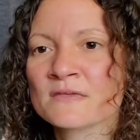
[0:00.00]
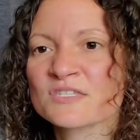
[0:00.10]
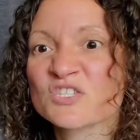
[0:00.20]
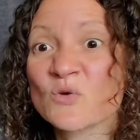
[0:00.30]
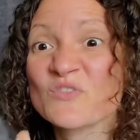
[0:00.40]

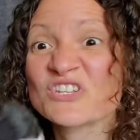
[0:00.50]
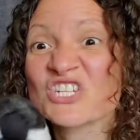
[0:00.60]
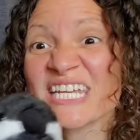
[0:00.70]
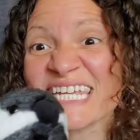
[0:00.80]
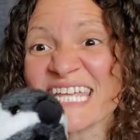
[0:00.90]
So the
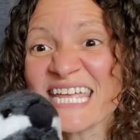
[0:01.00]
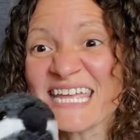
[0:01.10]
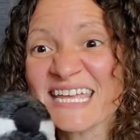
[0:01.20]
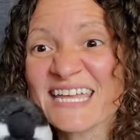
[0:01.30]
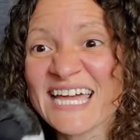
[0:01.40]

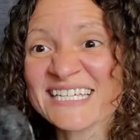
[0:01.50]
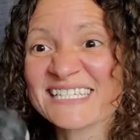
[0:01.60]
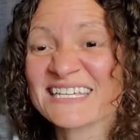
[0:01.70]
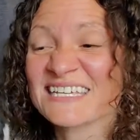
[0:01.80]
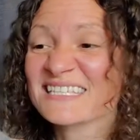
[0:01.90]
chickadee has
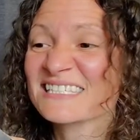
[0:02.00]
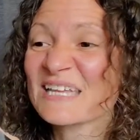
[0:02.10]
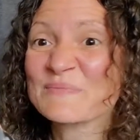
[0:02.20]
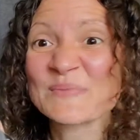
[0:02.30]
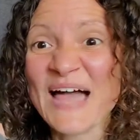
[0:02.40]
the
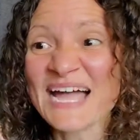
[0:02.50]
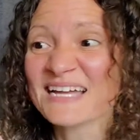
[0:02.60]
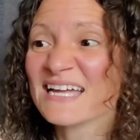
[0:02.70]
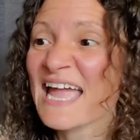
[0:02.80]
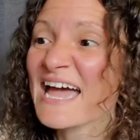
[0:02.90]
same
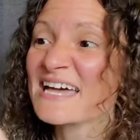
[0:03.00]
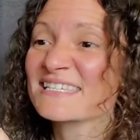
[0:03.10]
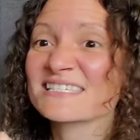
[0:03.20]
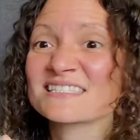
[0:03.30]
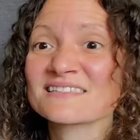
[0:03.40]
black as